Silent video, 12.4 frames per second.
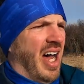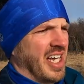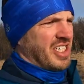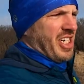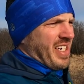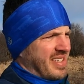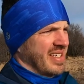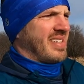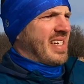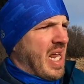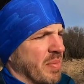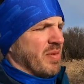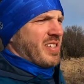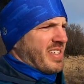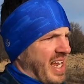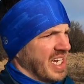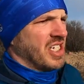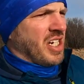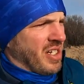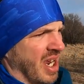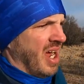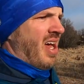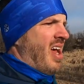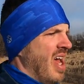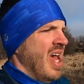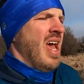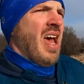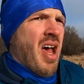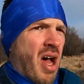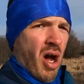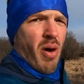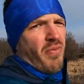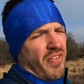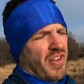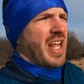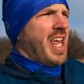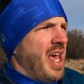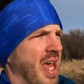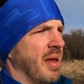adjust the stabilization, hopefully